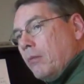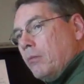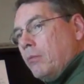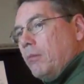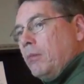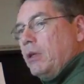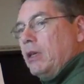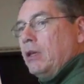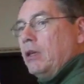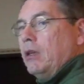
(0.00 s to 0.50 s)

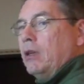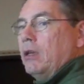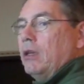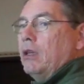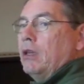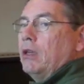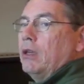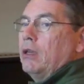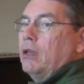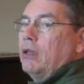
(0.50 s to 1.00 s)

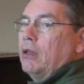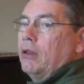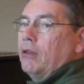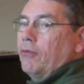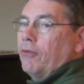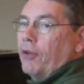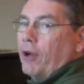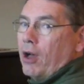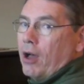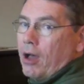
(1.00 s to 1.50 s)
Mi,
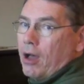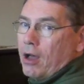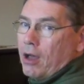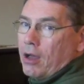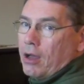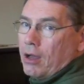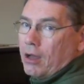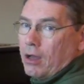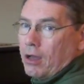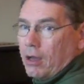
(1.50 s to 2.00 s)

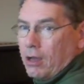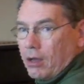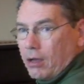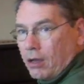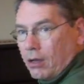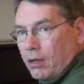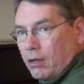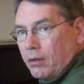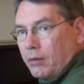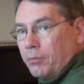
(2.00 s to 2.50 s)

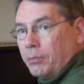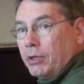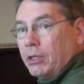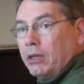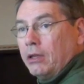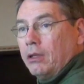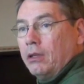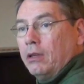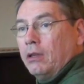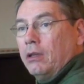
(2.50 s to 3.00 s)
fa,
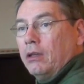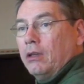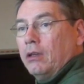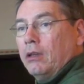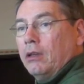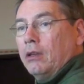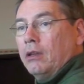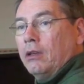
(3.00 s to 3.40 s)
mi.